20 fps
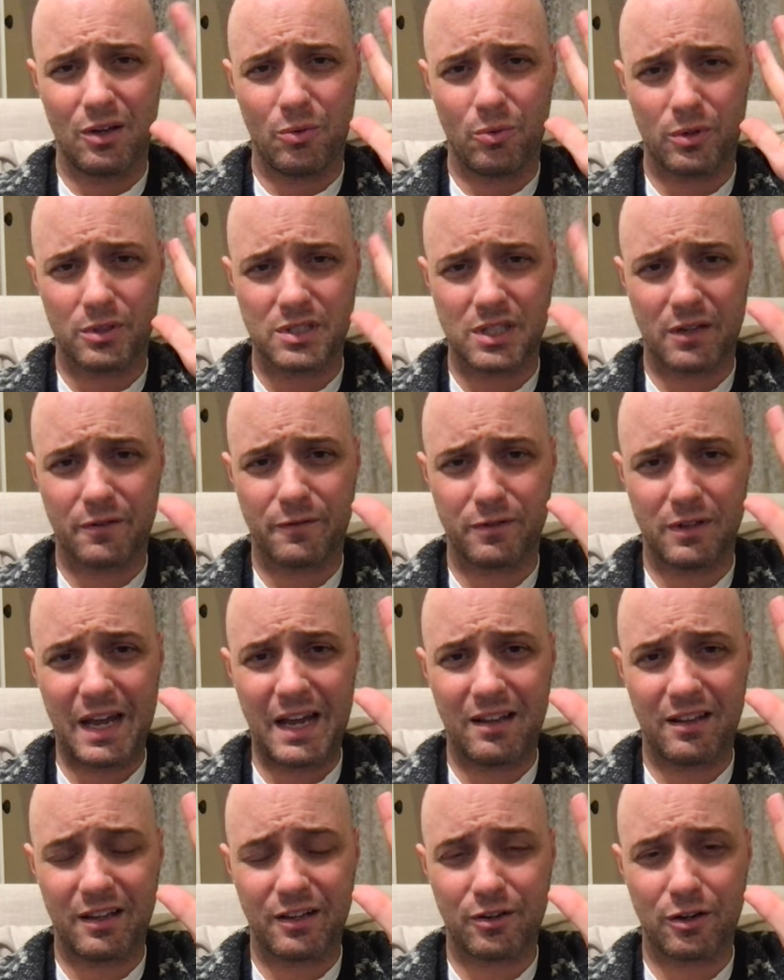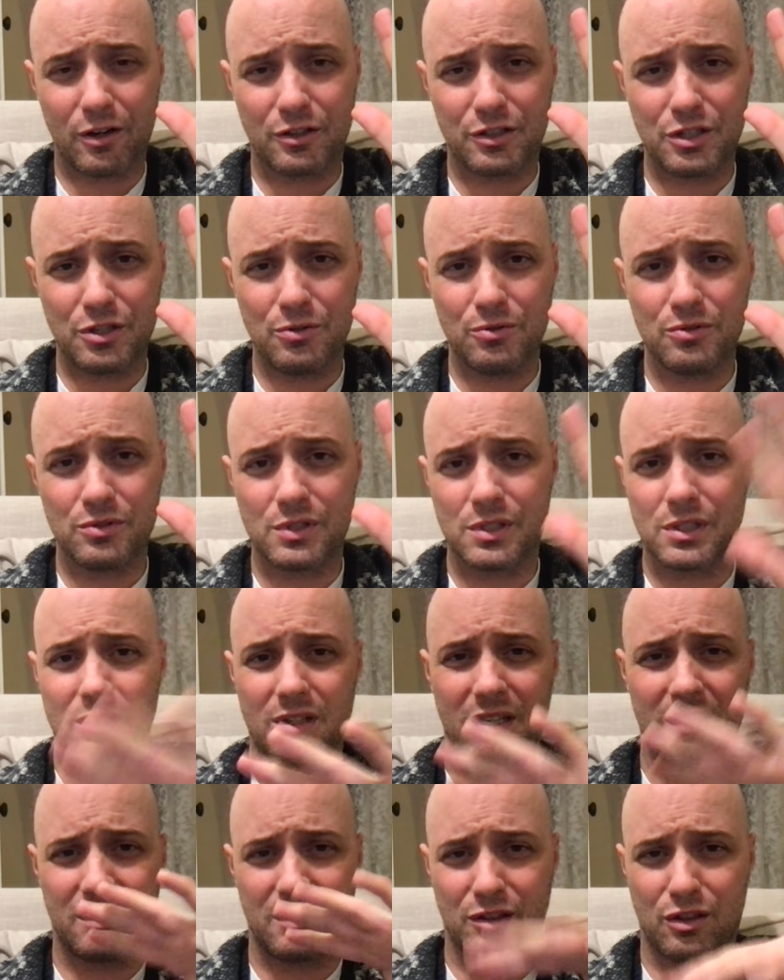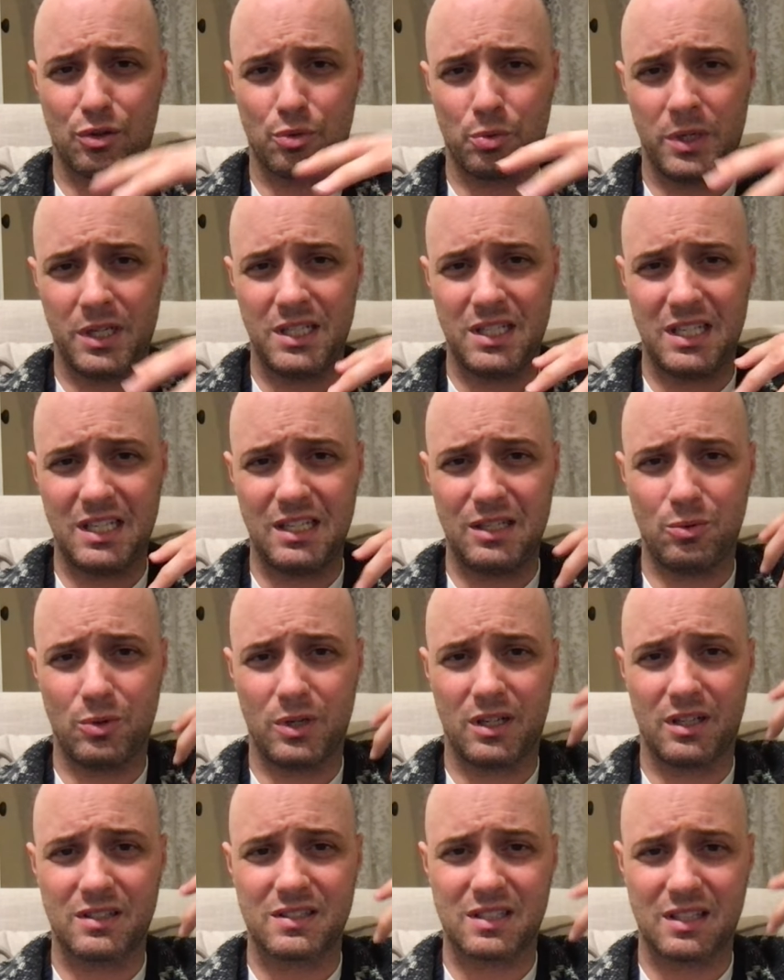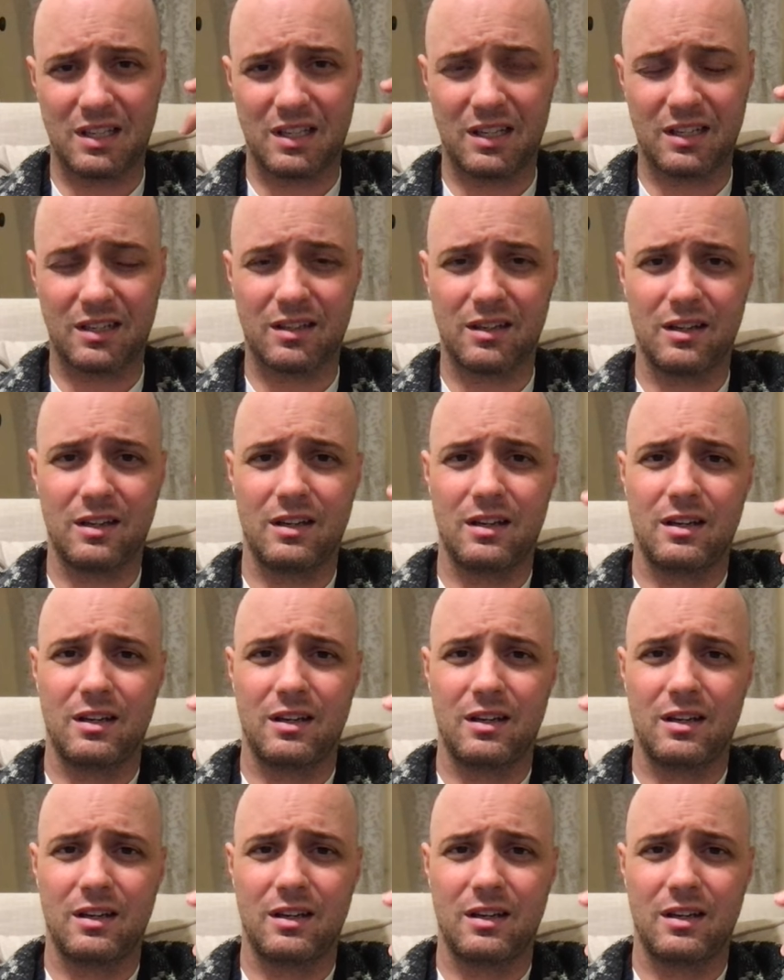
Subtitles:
where it's like flat, like cartoons, and then 3D when it's like